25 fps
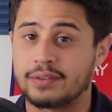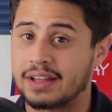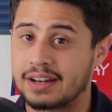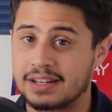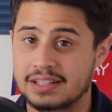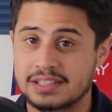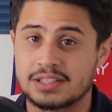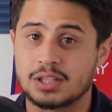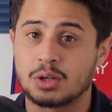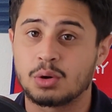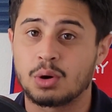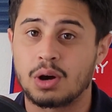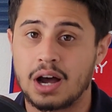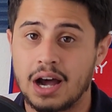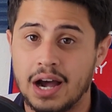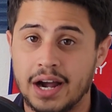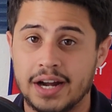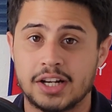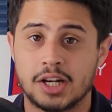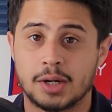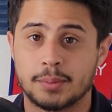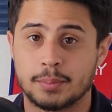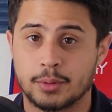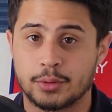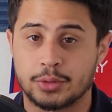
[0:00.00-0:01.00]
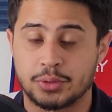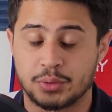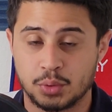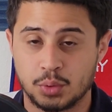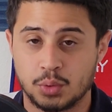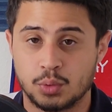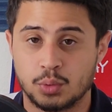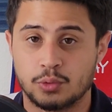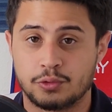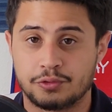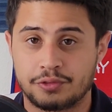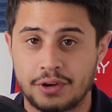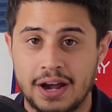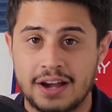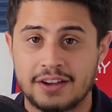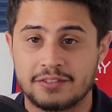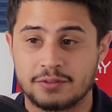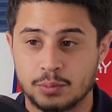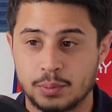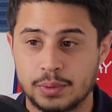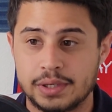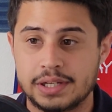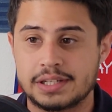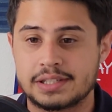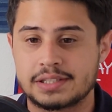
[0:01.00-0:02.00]
That is still a high number through
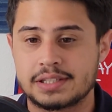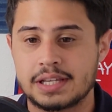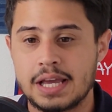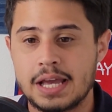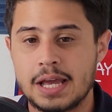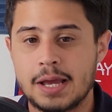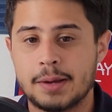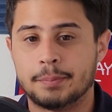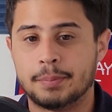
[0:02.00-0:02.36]
five weeks,